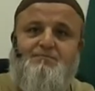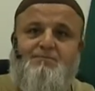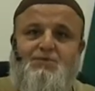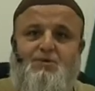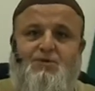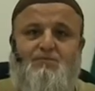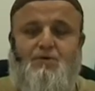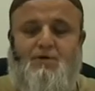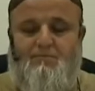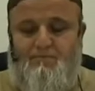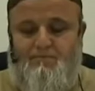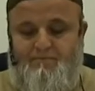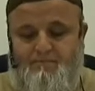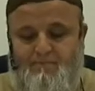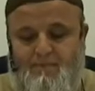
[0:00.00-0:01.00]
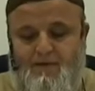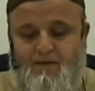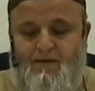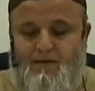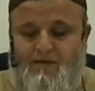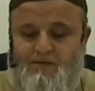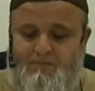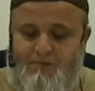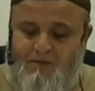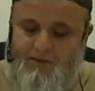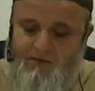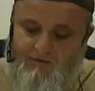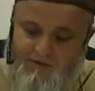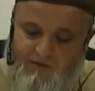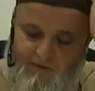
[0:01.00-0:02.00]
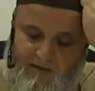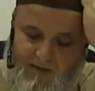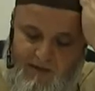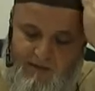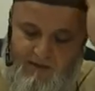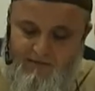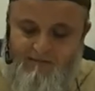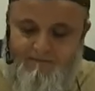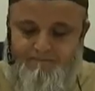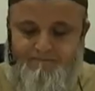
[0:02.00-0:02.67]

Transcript: Not a problem. Especially if it's on the head.